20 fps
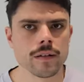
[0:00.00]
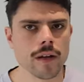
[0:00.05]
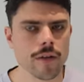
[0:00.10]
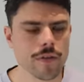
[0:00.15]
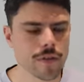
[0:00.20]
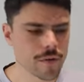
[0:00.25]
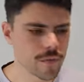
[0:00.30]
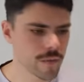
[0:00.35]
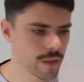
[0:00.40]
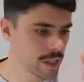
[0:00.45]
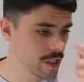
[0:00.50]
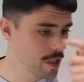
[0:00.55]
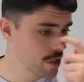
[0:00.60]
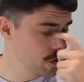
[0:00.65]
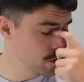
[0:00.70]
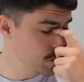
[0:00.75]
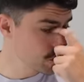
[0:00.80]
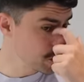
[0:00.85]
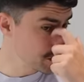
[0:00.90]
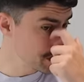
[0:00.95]
Nothing really
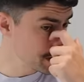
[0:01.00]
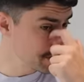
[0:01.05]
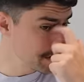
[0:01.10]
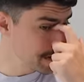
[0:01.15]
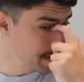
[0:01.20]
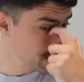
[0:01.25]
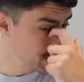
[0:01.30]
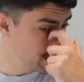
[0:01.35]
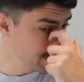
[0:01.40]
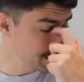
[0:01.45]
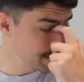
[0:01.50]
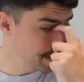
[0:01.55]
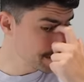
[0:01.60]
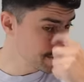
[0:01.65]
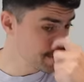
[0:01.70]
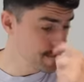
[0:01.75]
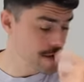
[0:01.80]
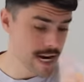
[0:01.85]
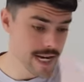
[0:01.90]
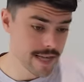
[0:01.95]
concerning there other than
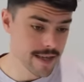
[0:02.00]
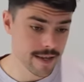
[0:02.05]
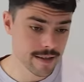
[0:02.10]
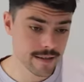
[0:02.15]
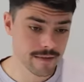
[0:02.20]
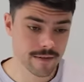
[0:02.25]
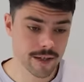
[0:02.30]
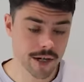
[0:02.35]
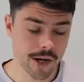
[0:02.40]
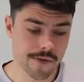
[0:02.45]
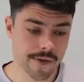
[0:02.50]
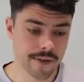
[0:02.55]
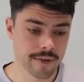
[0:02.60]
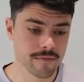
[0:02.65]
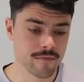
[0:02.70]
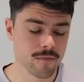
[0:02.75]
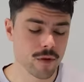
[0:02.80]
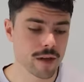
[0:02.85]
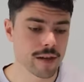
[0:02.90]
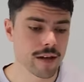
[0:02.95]
the fact that, you know, they,
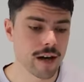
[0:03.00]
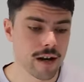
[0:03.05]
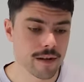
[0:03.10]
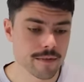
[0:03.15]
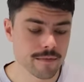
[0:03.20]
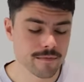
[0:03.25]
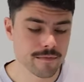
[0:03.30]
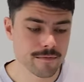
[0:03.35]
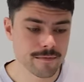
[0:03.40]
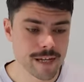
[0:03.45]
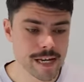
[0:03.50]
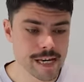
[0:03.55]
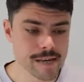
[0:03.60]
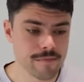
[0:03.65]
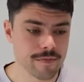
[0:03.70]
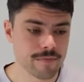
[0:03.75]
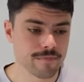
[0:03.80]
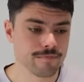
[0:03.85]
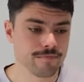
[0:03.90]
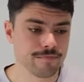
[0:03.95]
they can't
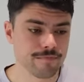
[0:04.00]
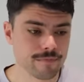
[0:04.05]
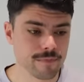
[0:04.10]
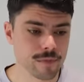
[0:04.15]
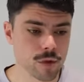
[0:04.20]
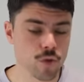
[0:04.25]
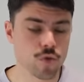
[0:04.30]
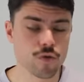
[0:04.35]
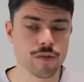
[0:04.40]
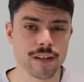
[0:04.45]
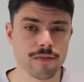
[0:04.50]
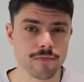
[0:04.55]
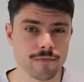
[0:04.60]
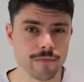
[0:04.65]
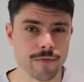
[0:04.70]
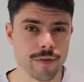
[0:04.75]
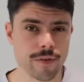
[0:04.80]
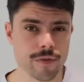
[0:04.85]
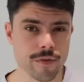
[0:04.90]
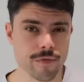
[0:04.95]
keep losing
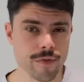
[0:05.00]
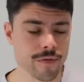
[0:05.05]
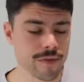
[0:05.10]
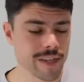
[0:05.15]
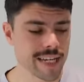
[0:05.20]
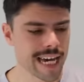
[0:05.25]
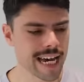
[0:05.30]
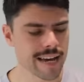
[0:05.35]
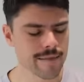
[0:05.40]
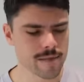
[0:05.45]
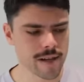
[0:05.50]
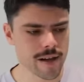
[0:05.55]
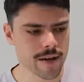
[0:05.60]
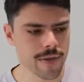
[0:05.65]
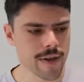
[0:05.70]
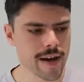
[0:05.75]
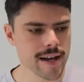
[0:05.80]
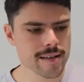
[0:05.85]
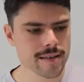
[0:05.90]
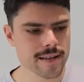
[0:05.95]
fifty fifty games
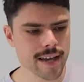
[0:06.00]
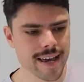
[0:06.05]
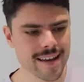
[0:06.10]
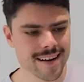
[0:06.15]
like that.